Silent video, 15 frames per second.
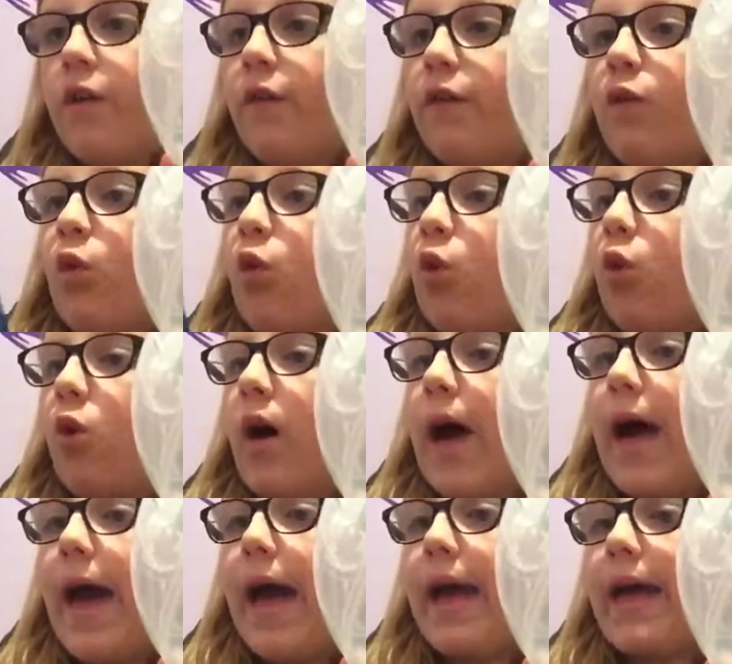For
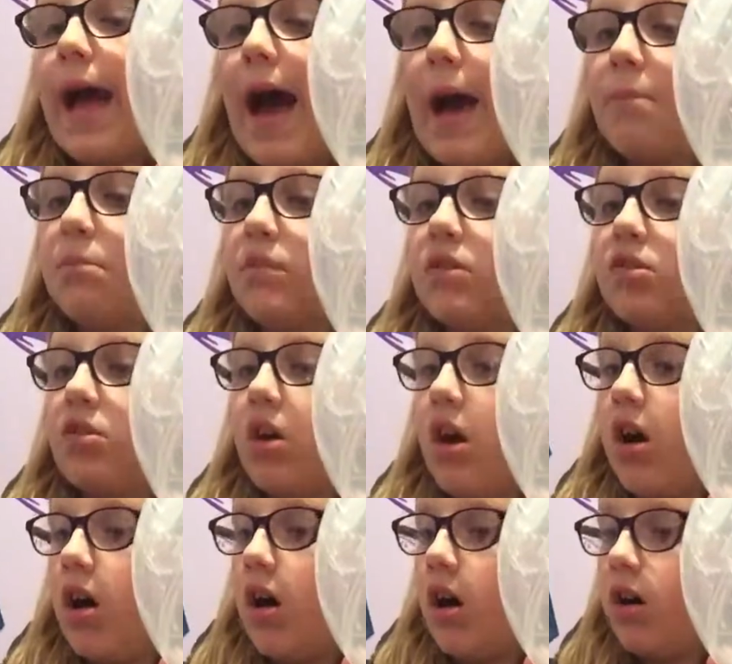a
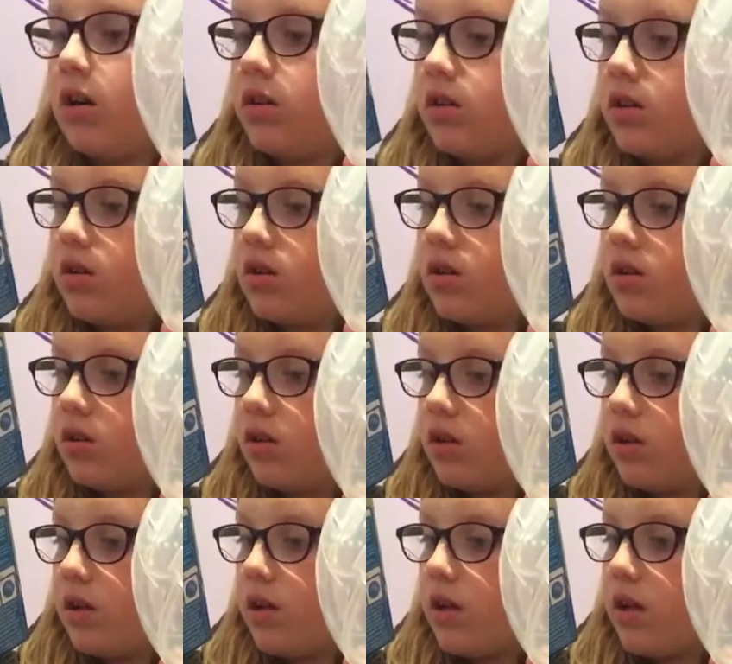hamster.
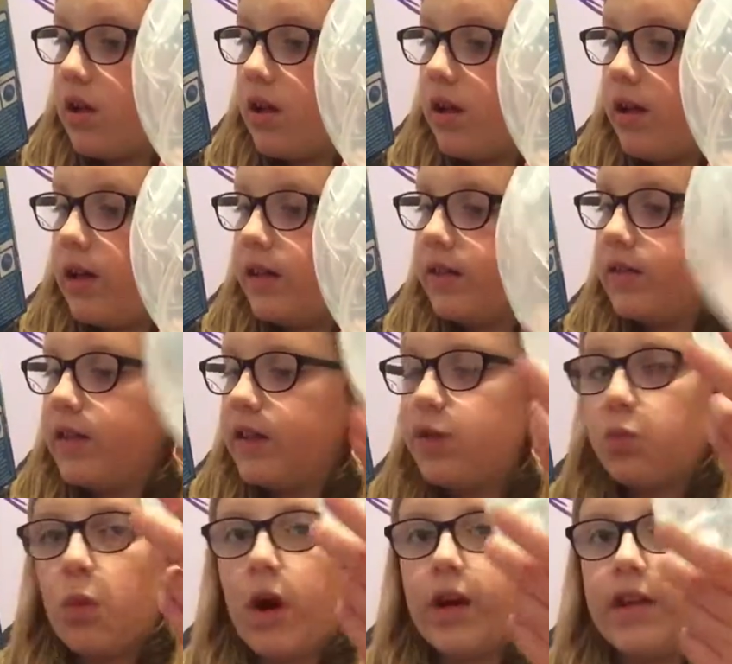
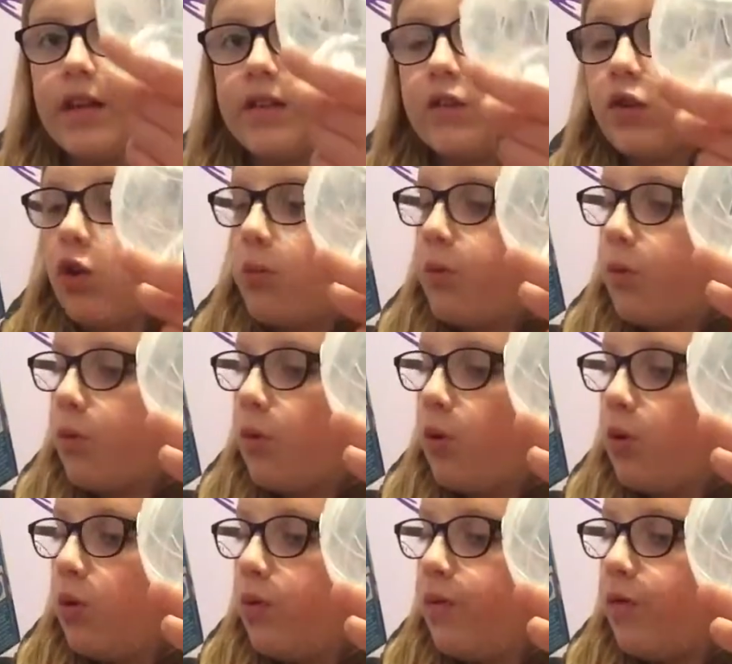This one is
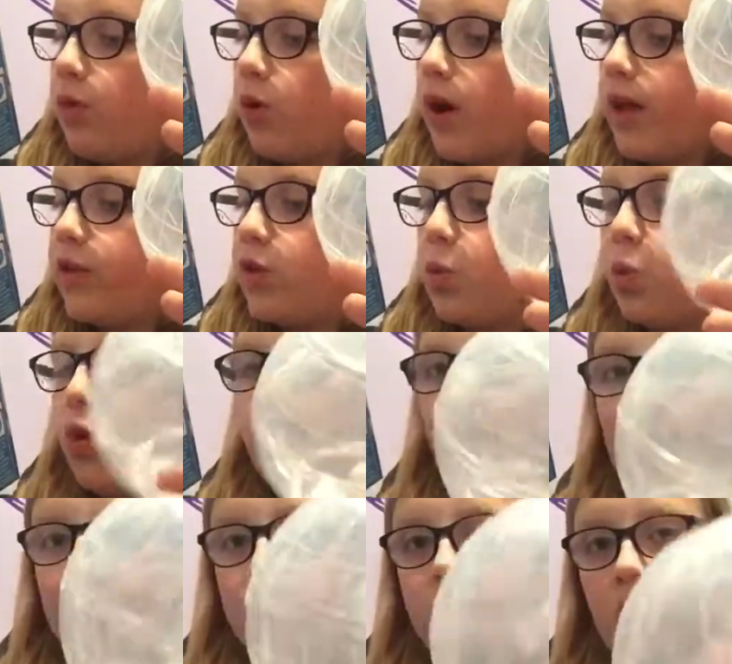suitable for a dwarf
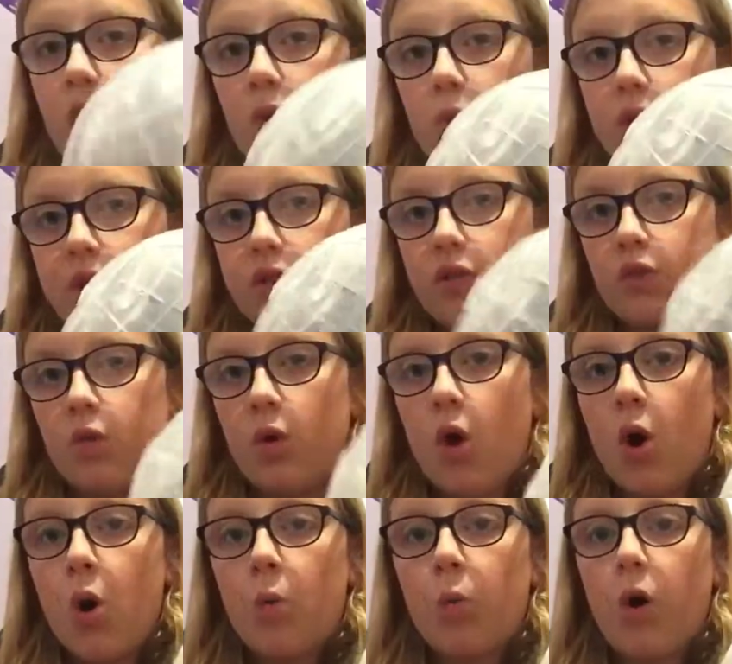hamster, which is
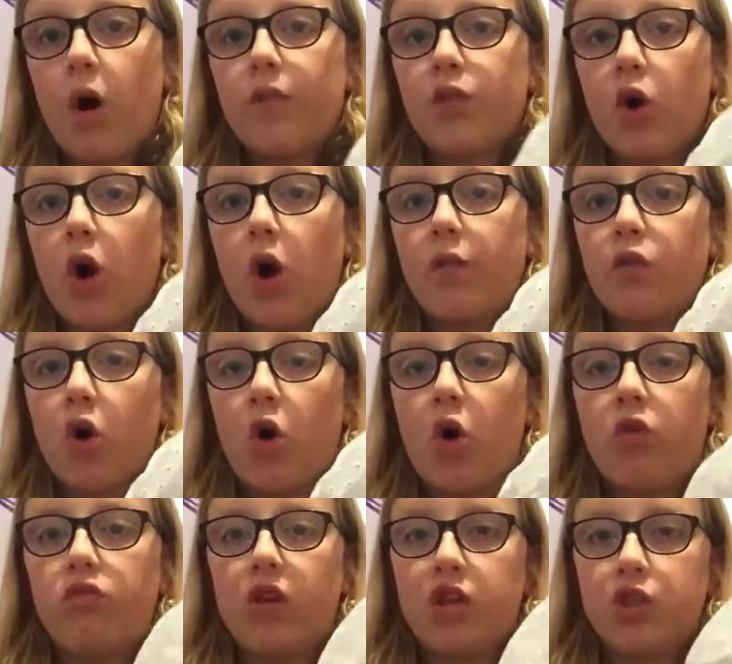what I've got. I've got
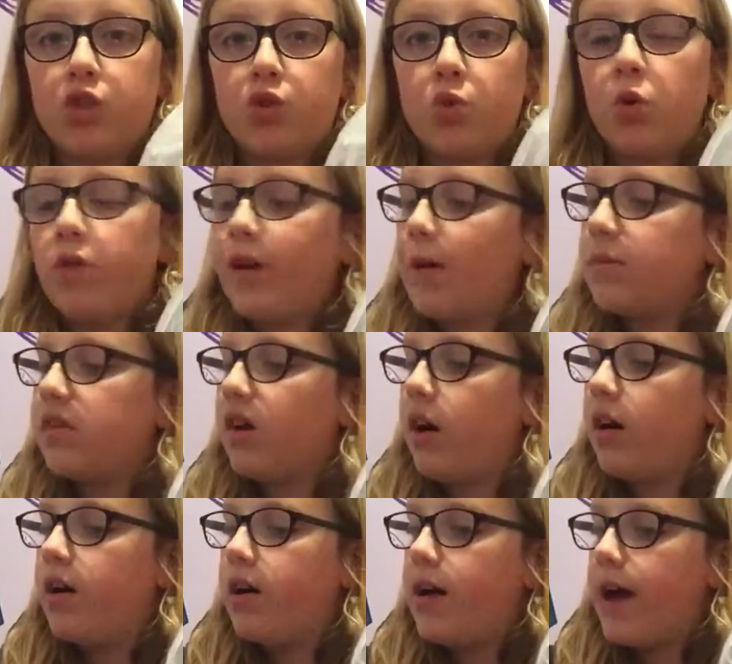a Russian dwarf
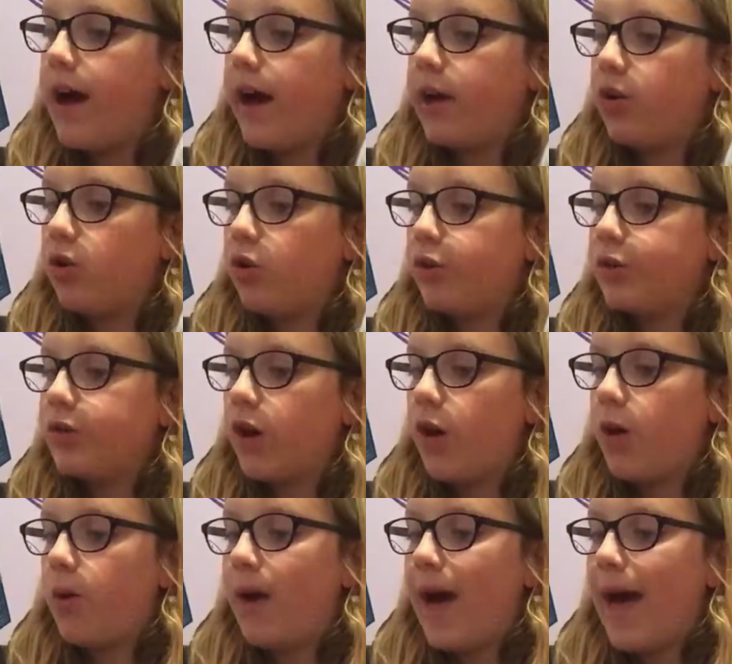hamster and
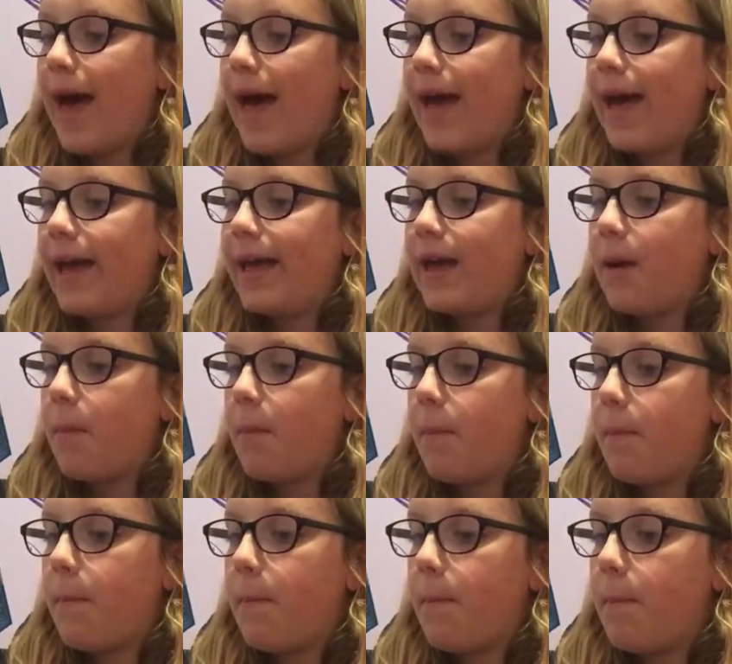also a
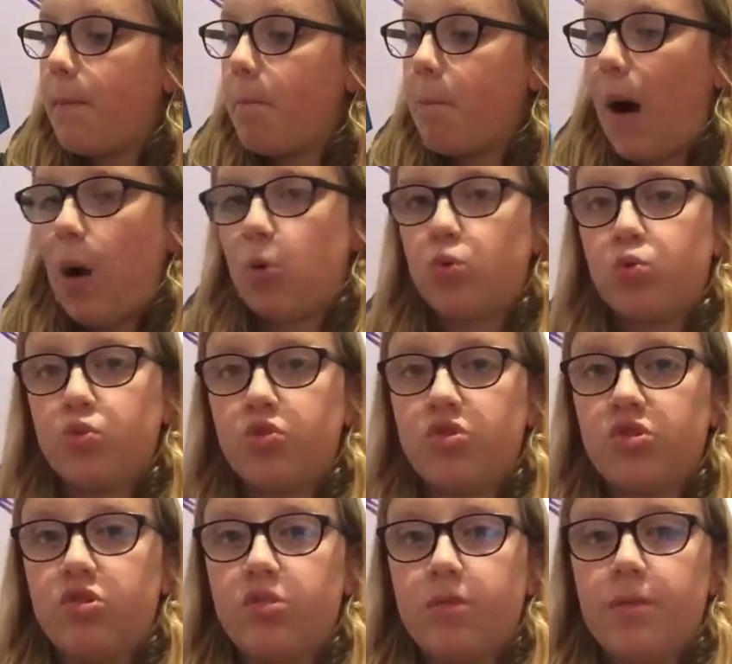
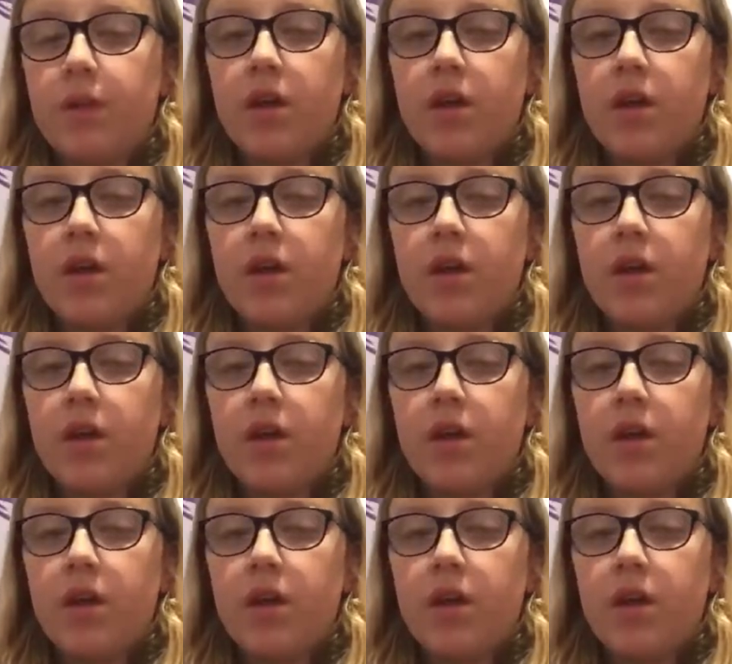mouse.